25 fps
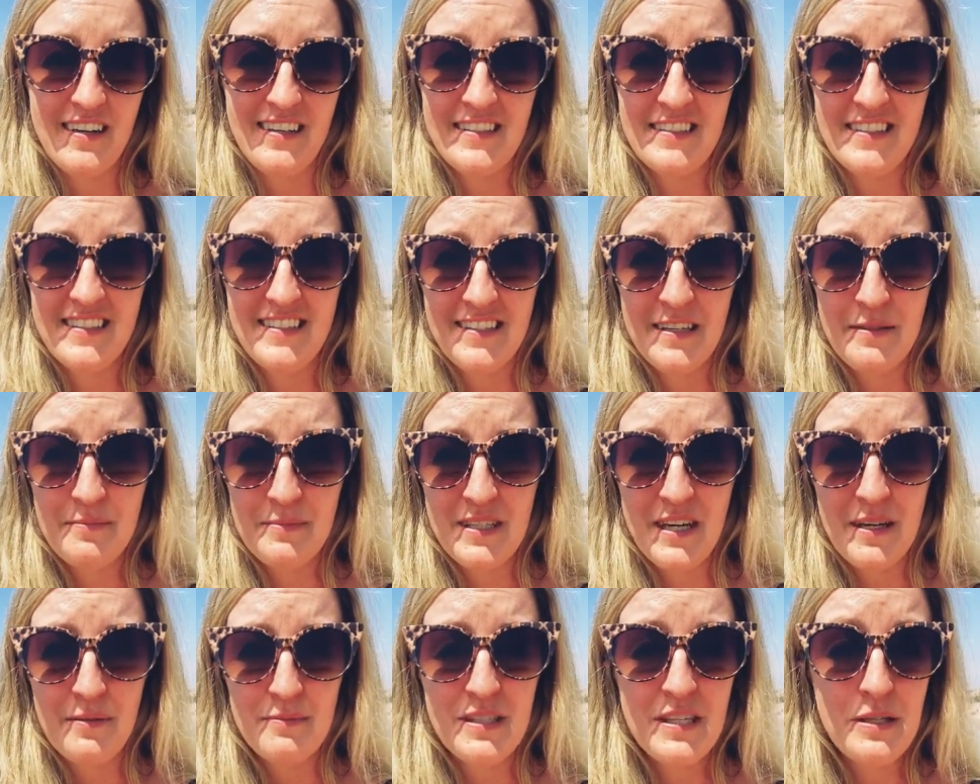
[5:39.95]
and
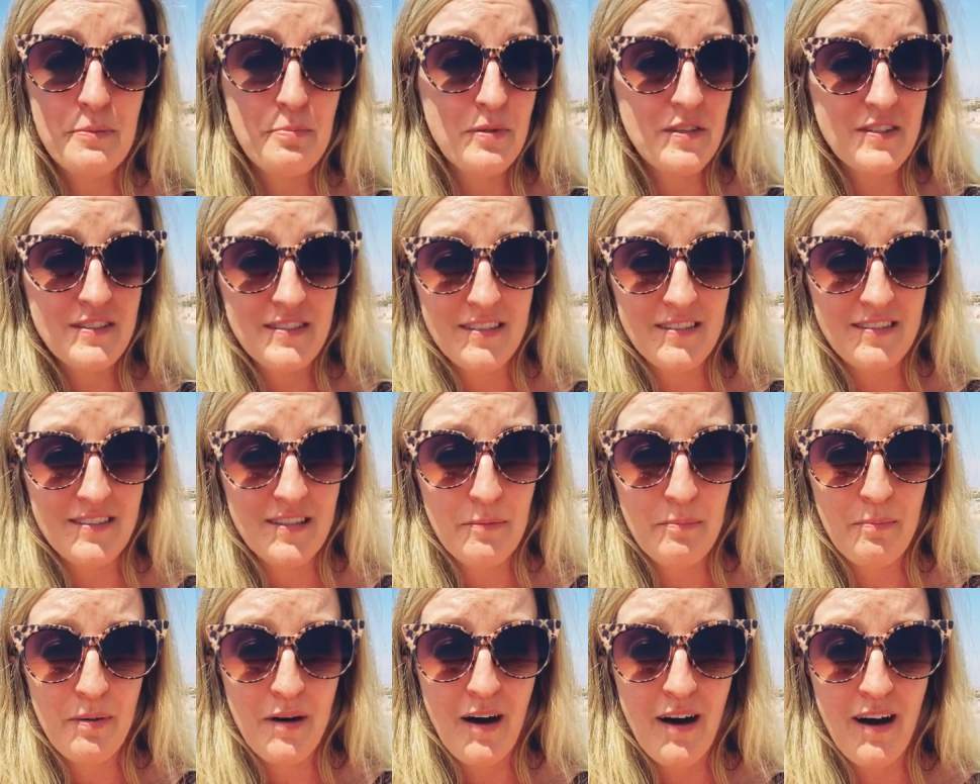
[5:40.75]
sometimes He puts us
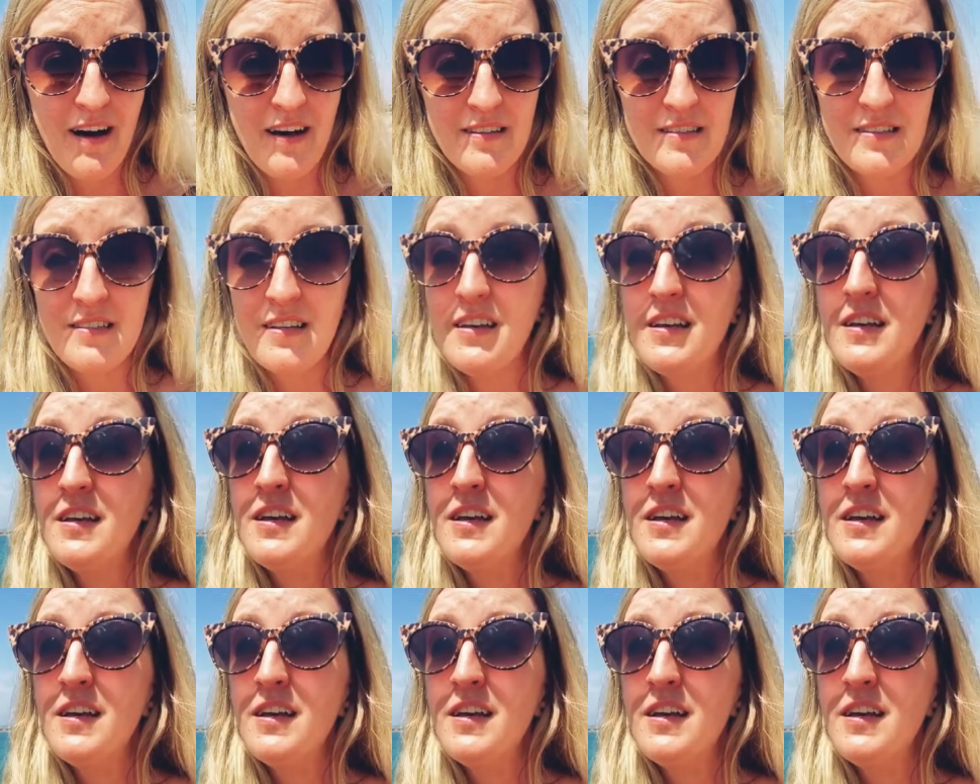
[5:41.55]
on pause.